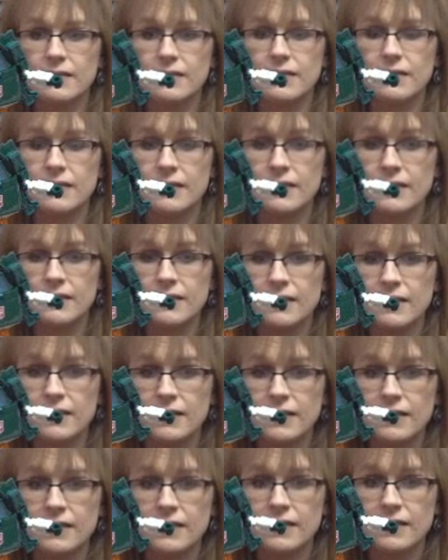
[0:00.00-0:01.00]

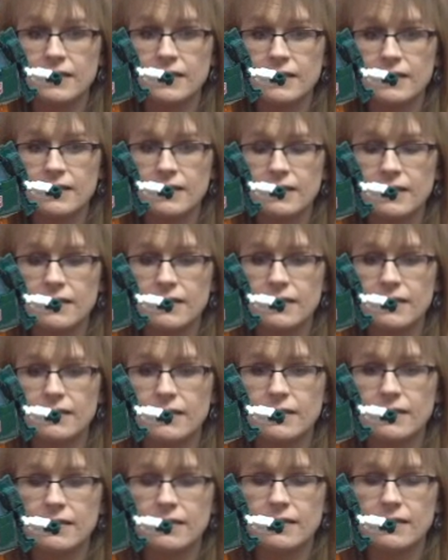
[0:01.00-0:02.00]

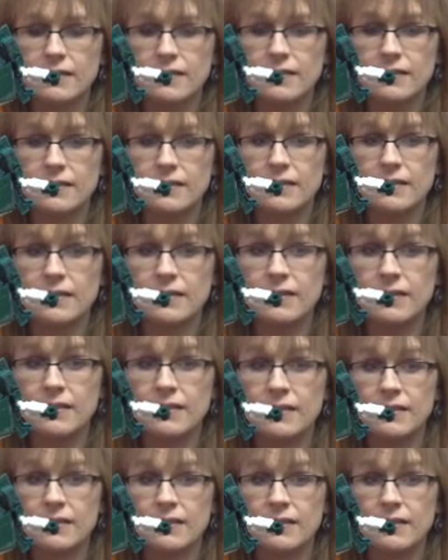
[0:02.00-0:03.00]

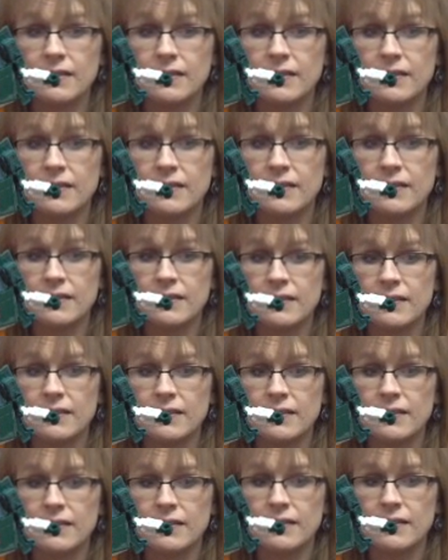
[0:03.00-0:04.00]

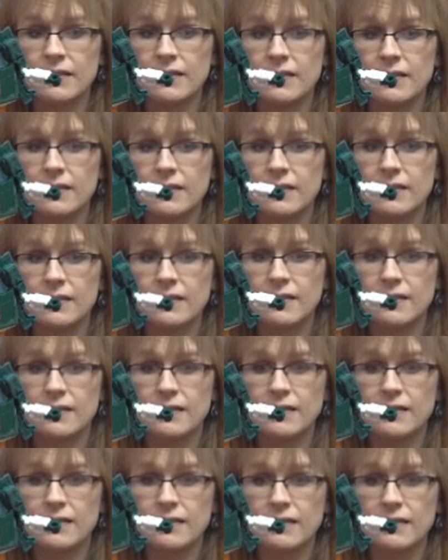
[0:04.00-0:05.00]

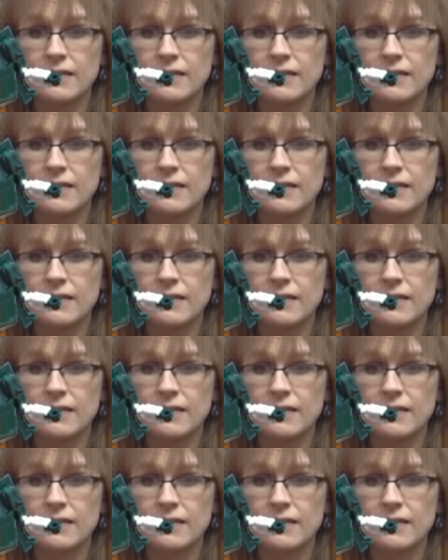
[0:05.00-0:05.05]
No words are spoken by the person on screen.